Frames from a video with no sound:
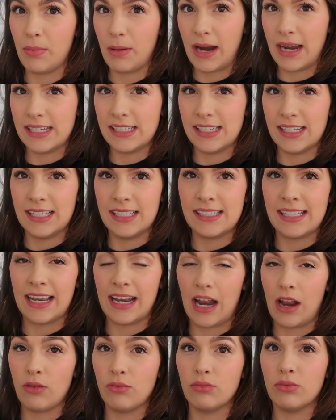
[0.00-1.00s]
prices,
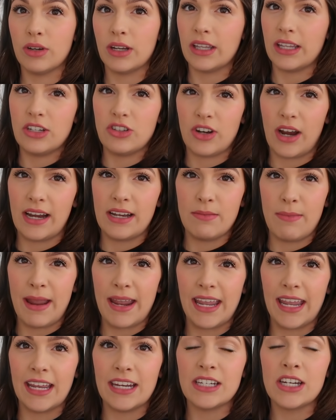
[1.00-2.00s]
and I really tried to
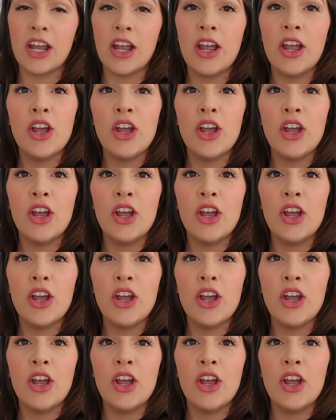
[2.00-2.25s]
make it